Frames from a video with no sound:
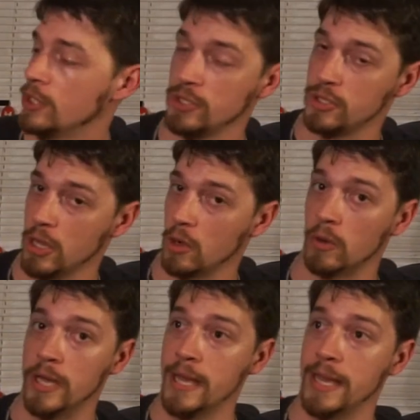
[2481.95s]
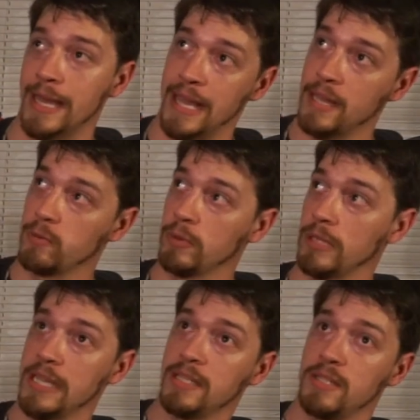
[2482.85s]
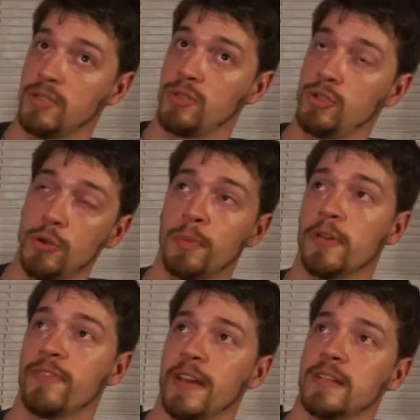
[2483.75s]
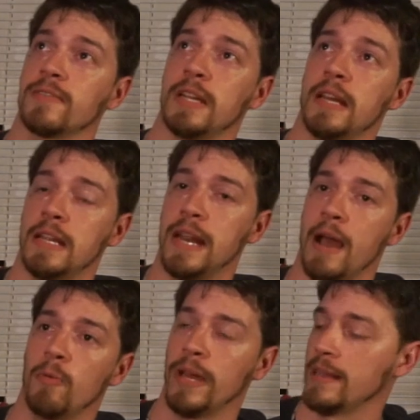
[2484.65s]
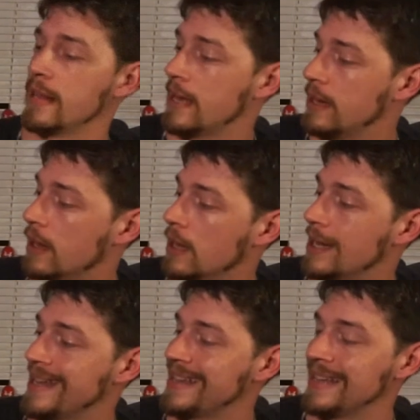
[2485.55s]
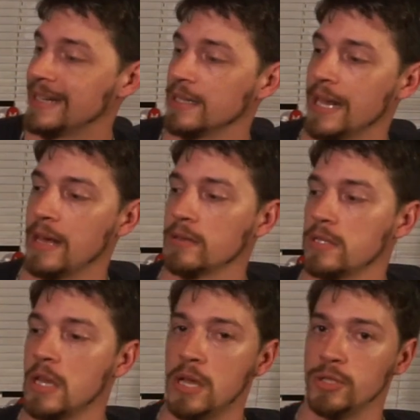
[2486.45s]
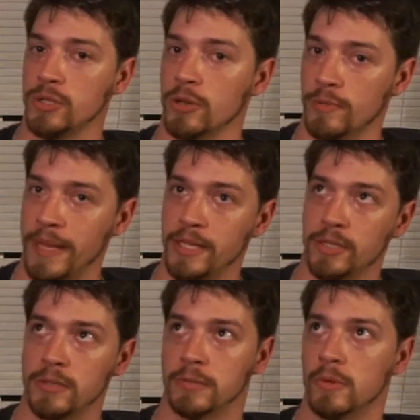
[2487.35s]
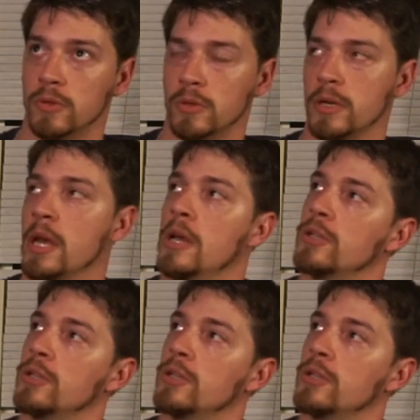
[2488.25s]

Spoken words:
So it is super effective in that way that it allows certain mages, Warlord,